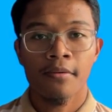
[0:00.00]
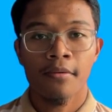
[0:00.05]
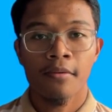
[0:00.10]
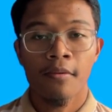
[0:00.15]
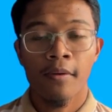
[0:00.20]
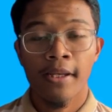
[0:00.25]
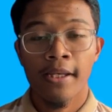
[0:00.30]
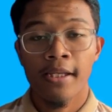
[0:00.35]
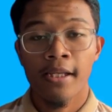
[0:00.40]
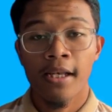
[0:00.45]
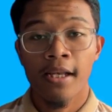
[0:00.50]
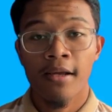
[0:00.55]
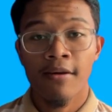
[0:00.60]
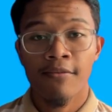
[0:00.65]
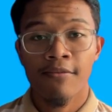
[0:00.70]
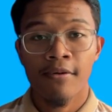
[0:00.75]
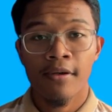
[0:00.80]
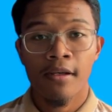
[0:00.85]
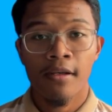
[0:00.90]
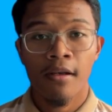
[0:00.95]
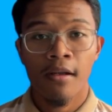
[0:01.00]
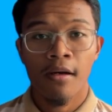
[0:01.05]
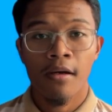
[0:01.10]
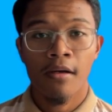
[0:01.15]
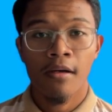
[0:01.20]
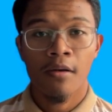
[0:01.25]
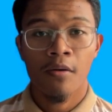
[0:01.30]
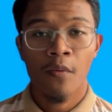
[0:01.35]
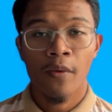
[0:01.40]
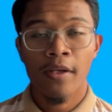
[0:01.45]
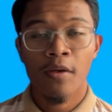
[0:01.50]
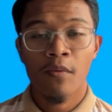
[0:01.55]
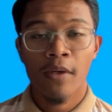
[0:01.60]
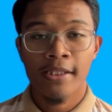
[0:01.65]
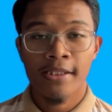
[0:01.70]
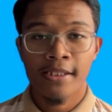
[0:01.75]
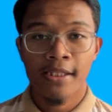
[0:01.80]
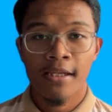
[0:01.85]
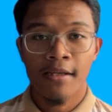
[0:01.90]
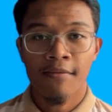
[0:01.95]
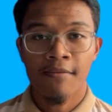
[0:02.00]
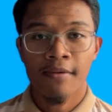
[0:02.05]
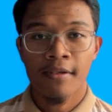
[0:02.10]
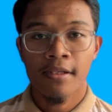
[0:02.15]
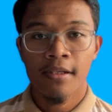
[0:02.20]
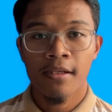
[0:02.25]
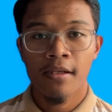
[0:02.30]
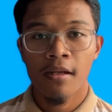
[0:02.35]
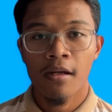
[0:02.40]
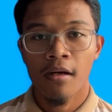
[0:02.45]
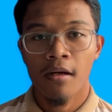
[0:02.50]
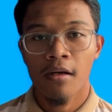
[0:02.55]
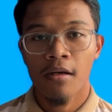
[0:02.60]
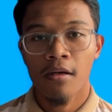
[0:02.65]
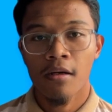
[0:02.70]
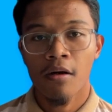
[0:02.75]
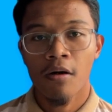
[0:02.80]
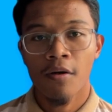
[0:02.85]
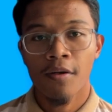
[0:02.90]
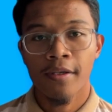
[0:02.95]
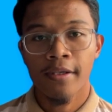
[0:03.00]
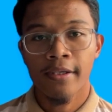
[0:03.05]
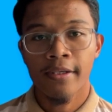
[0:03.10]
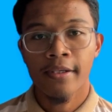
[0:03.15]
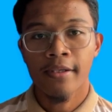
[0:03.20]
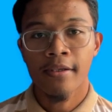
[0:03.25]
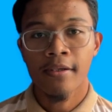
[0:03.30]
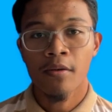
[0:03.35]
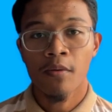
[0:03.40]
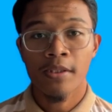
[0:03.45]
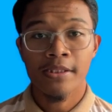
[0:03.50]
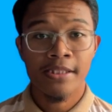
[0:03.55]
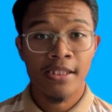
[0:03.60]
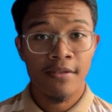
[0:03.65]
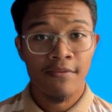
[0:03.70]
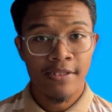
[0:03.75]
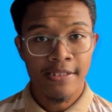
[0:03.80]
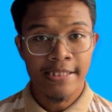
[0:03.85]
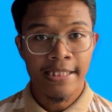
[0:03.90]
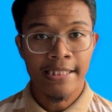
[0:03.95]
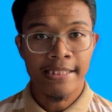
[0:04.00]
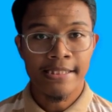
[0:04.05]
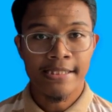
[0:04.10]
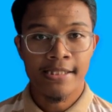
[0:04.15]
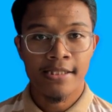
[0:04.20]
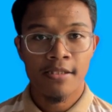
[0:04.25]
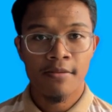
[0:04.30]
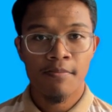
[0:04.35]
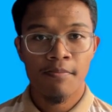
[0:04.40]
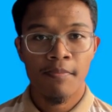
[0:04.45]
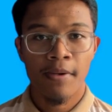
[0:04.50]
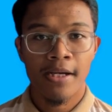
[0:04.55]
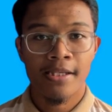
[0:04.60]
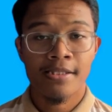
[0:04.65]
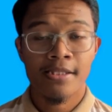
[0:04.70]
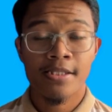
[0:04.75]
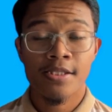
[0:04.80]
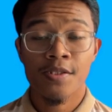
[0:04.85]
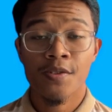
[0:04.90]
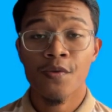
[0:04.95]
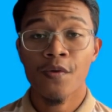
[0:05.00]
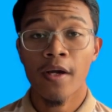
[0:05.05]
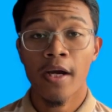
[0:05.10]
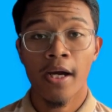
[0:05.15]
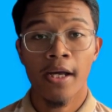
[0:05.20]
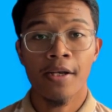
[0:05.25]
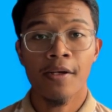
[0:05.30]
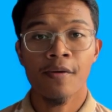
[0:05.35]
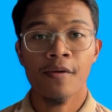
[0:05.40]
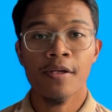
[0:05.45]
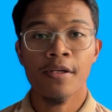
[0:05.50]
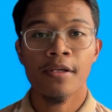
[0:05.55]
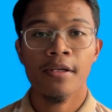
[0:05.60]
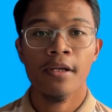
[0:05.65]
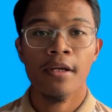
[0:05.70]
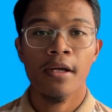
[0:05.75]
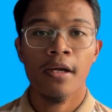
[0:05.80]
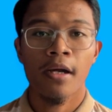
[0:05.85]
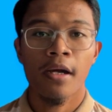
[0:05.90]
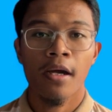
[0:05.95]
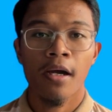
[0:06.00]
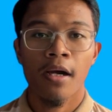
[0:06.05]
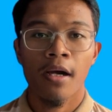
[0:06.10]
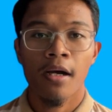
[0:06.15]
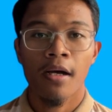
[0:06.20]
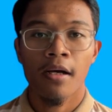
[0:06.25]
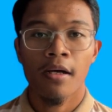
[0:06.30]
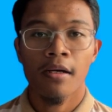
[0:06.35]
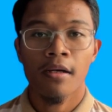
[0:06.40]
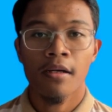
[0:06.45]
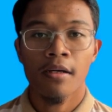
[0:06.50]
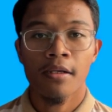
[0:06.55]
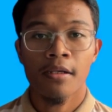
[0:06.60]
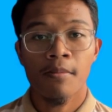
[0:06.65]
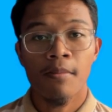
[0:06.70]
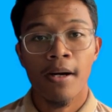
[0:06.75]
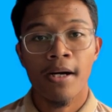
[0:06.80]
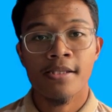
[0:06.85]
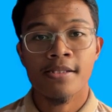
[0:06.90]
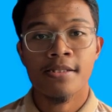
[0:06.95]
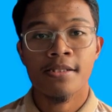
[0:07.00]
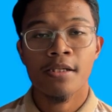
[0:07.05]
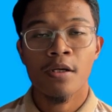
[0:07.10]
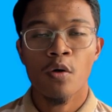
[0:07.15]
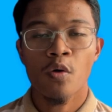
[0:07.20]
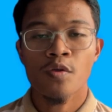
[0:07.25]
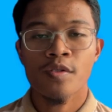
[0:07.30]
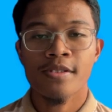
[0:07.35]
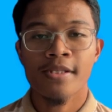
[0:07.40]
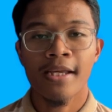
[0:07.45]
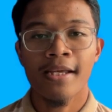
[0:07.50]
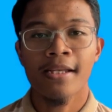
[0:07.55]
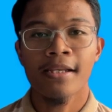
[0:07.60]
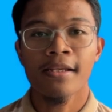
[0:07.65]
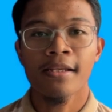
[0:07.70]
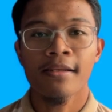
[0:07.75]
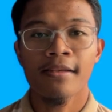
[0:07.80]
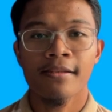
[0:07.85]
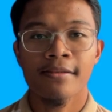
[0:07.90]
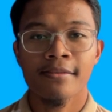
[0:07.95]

When the water level on the water level sensor passes 300, the buzzer goes silent.